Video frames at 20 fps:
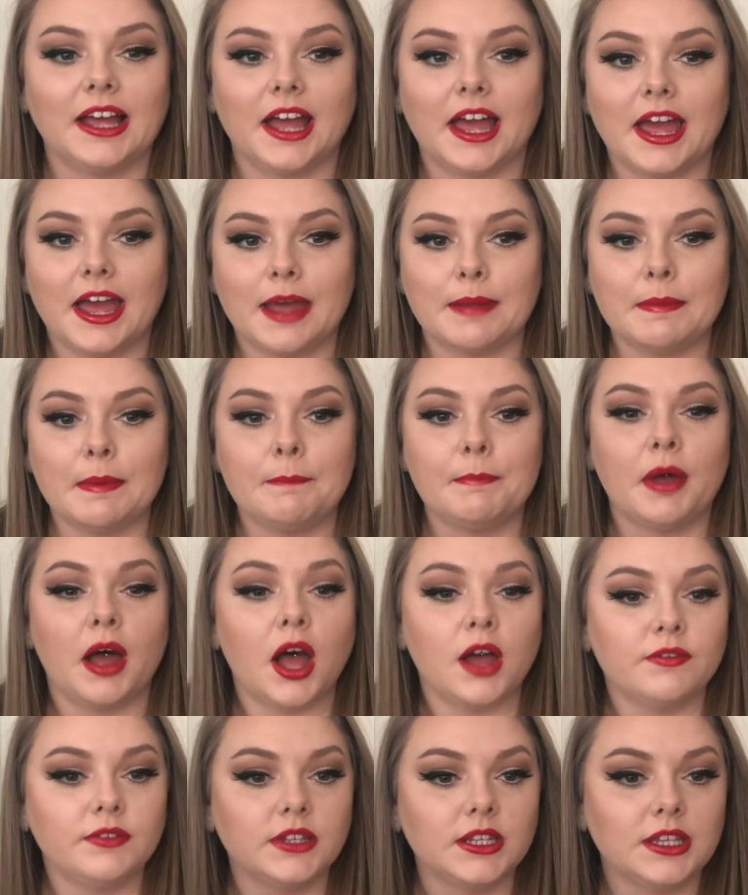But
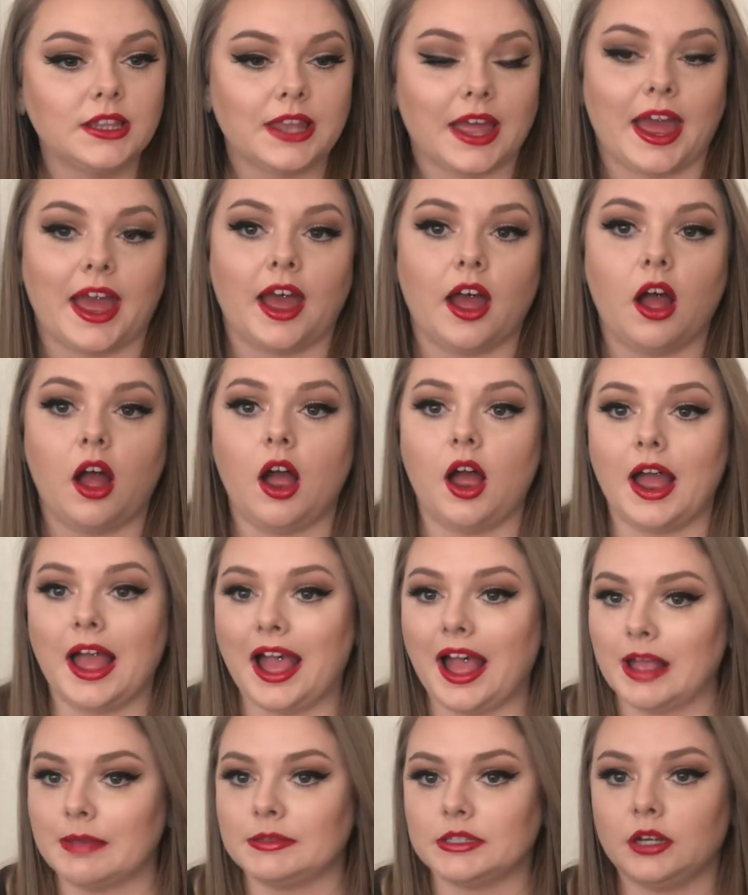other than that, I
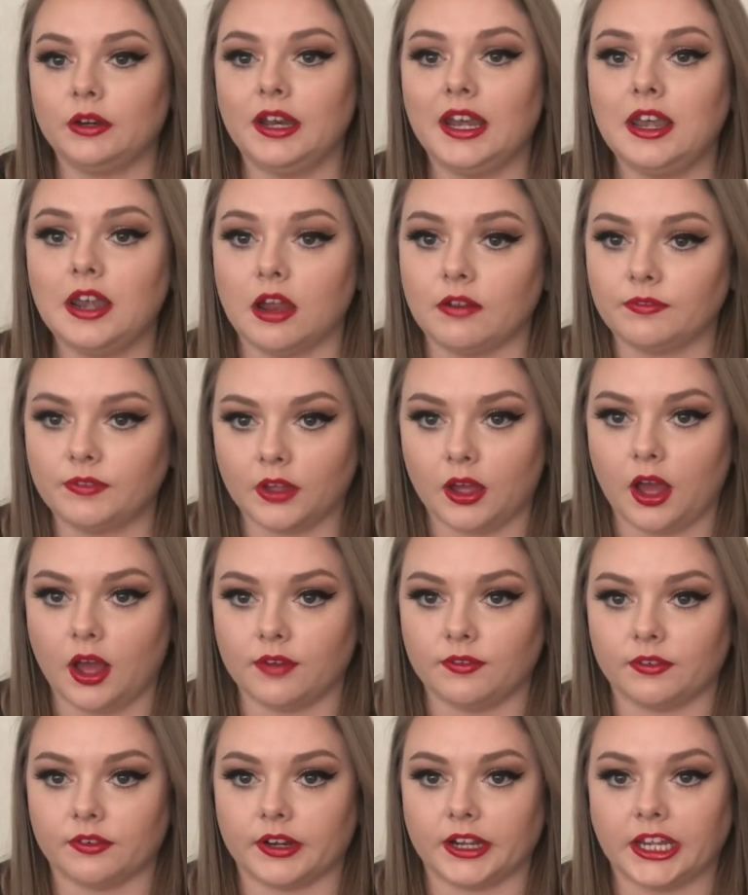absolutely love the
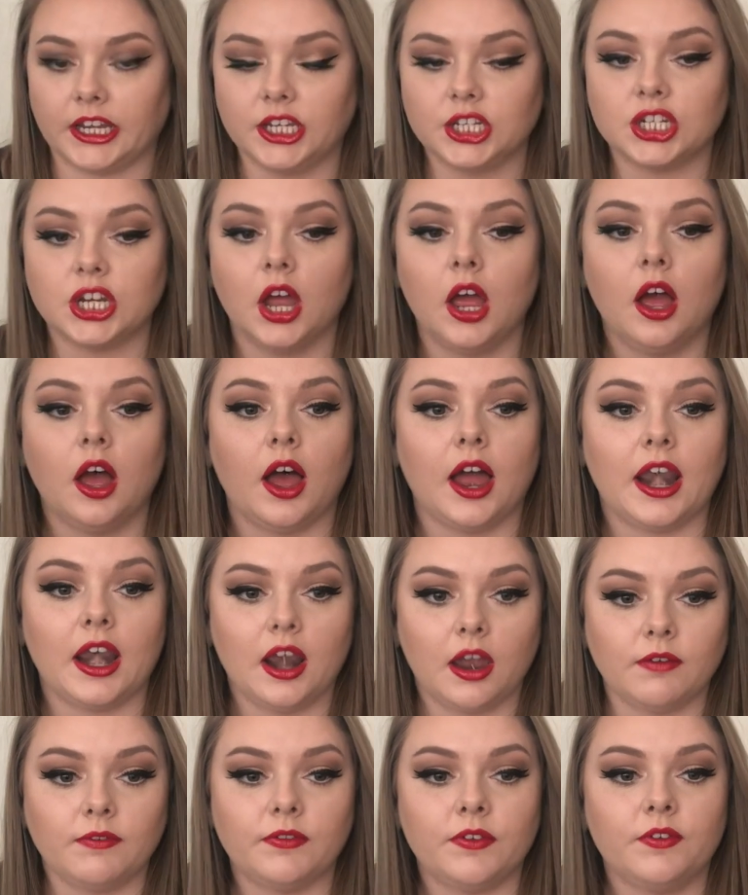coverage. I
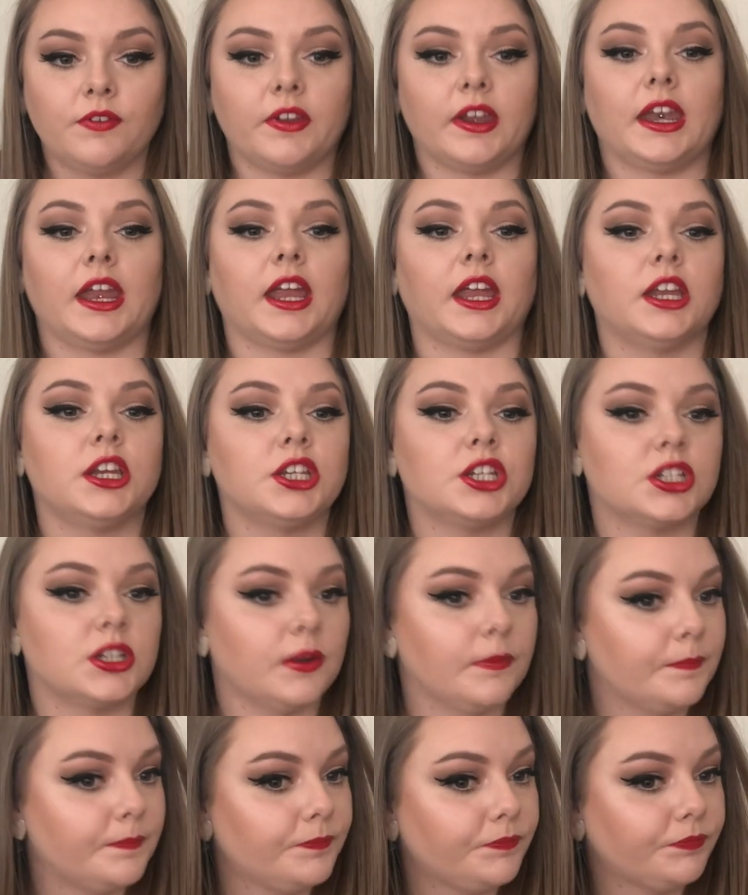love the
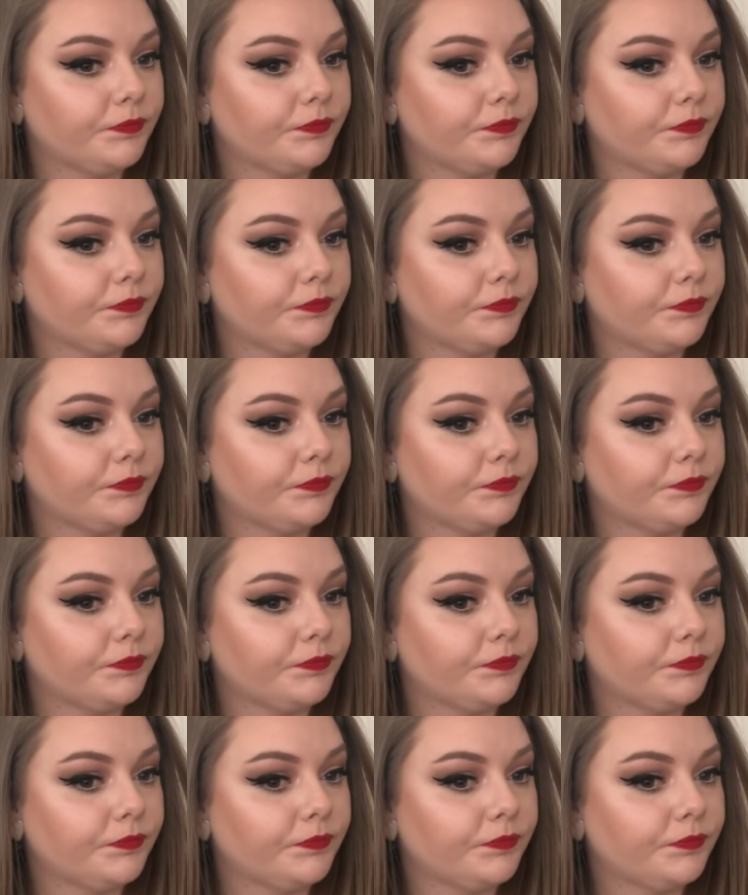finish.